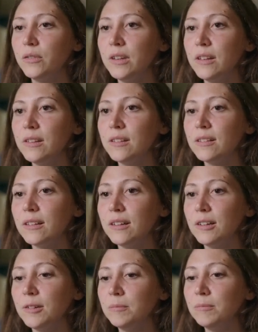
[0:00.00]
this
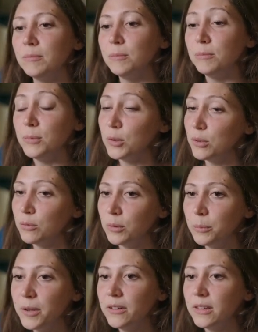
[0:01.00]
beautiful
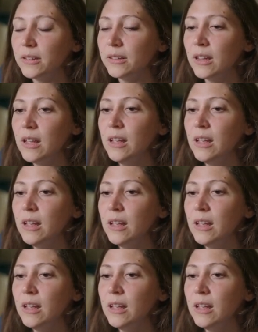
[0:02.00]
period.